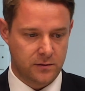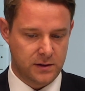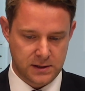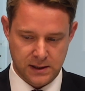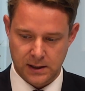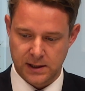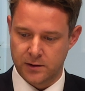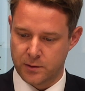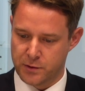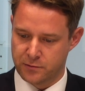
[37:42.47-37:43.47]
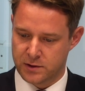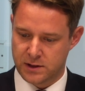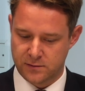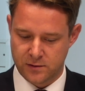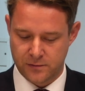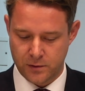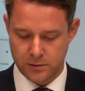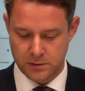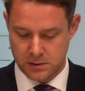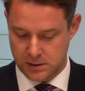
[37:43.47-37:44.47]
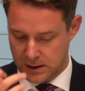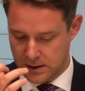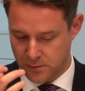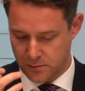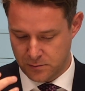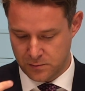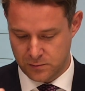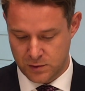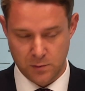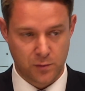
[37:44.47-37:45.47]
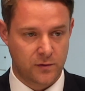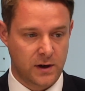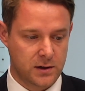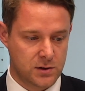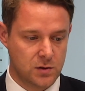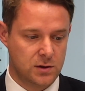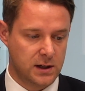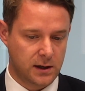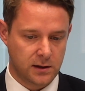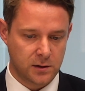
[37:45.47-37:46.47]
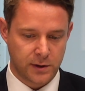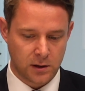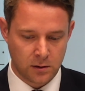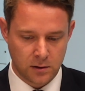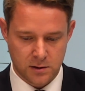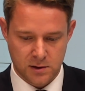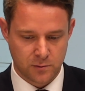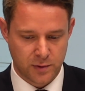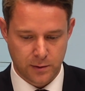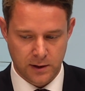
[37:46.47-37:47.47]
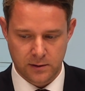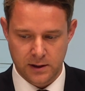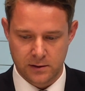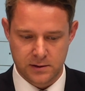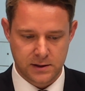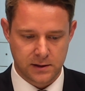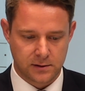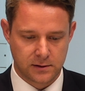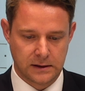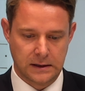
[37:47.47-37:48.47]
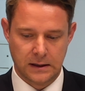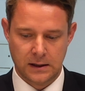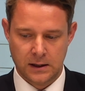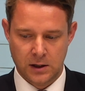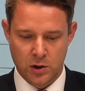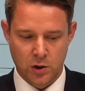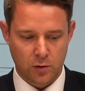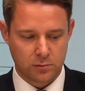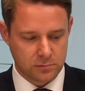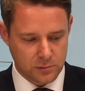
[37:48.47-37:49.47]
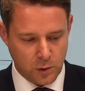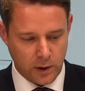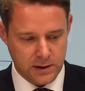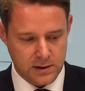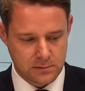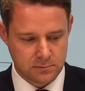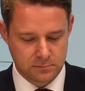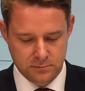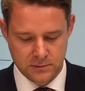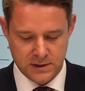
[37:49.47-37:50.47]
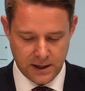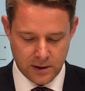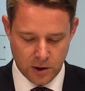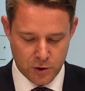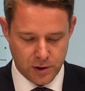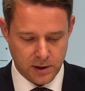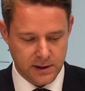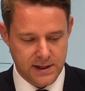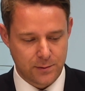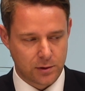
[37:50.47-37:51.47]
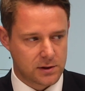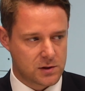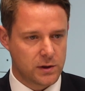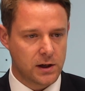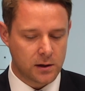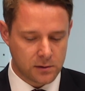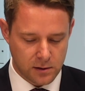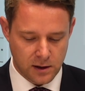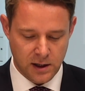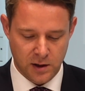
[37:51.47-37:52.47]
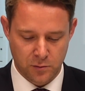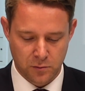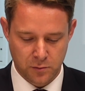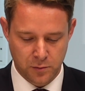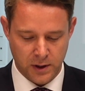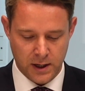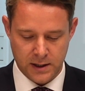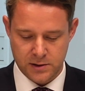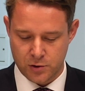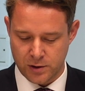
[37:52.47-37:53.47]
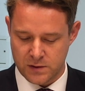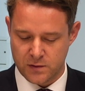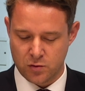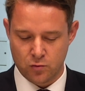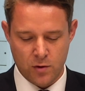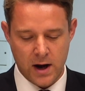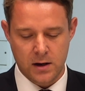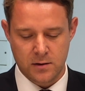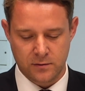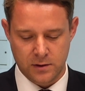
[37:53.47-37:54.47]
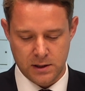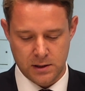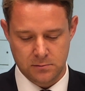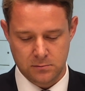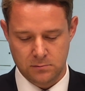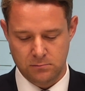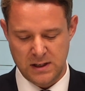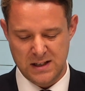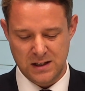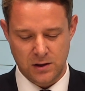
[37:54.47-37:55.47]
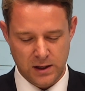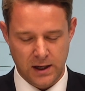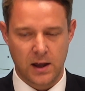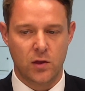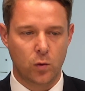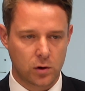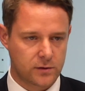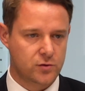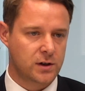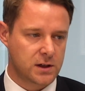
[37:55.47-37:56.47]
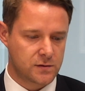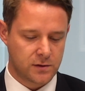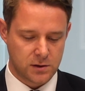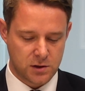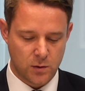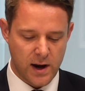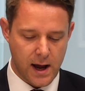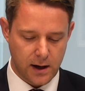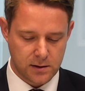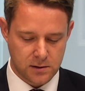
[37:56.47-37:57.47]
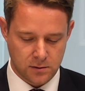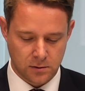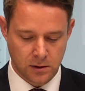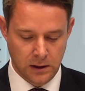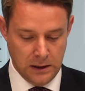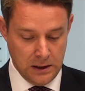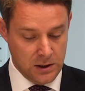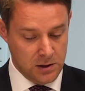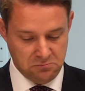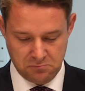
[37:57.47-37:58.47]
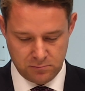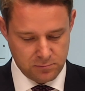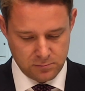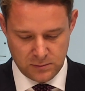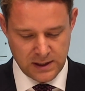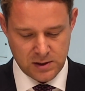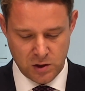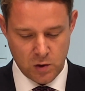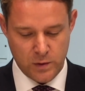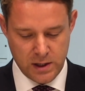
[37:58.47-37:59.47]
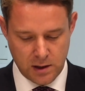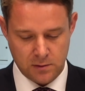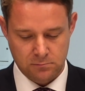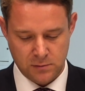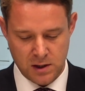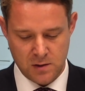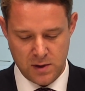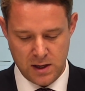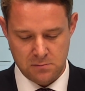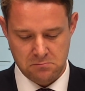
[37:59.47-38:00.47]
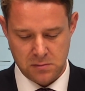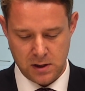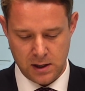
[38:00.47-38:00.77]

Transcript: If they sell down, then we receive the funds. Some providers do take a little bit longer. Some people out there are still not quite as technologically enabled as we are. But an ISA transfer is a relatively easy thing in the world of transfers to enact. So less than a week in the main.